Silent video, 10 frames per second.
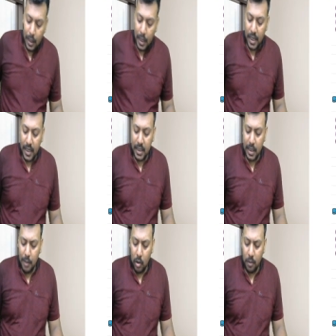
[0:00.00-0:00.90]
any
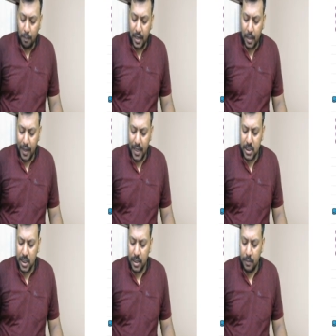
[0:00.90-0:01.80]
amount paid by a
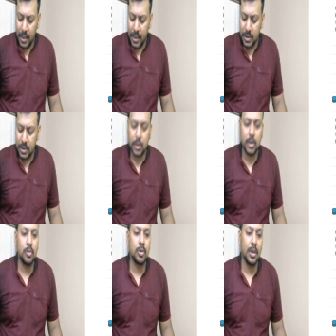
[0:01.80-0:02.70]
charitable trust
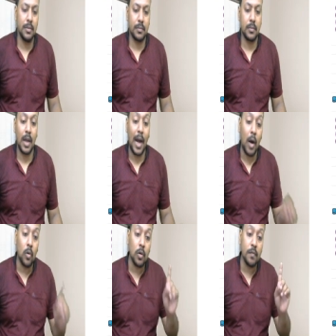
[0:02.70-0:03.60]
institution
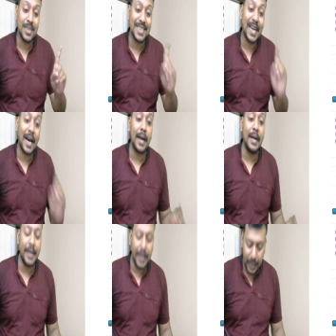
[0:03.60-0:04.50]
out of its
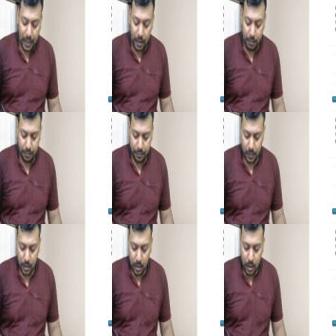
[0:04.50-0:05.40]
current income
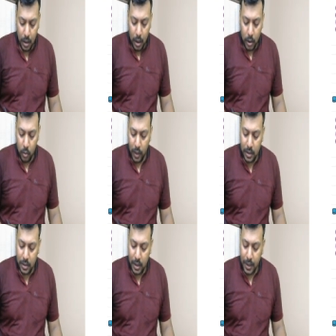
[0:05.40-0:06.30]
to
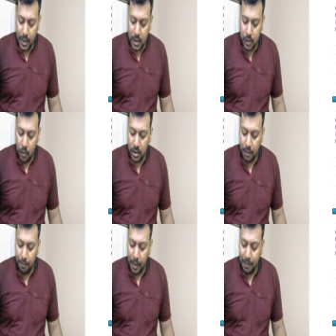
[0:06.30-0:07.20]
another trust for the
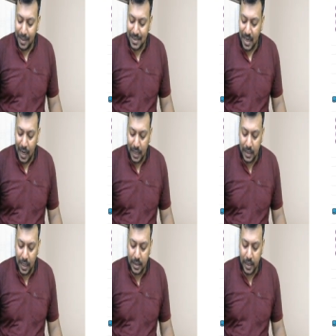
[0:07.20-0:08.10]
purpose
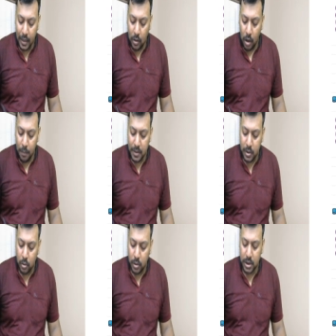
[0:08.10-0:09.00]
other than corpus
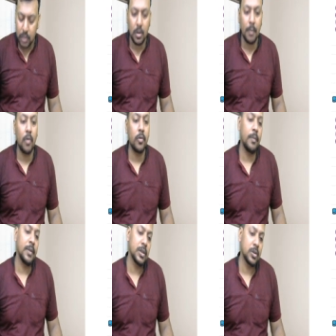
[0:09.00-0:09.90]
donation would amount to
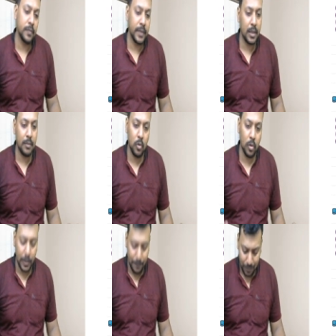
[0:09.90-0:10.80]
application of income.
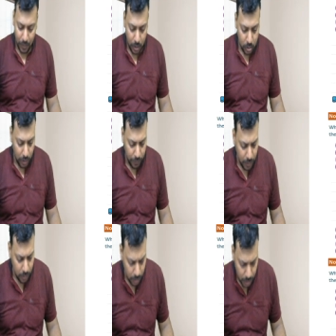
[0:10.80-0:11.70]
Okay, so I
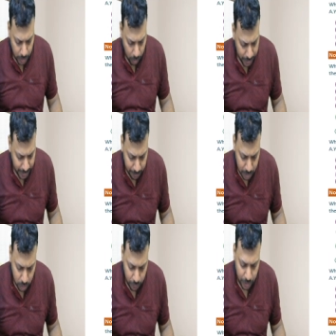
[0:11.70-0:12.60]
will not take much
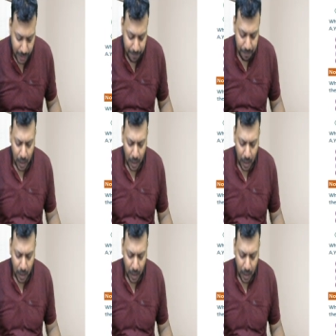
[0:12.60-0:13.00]
of your time.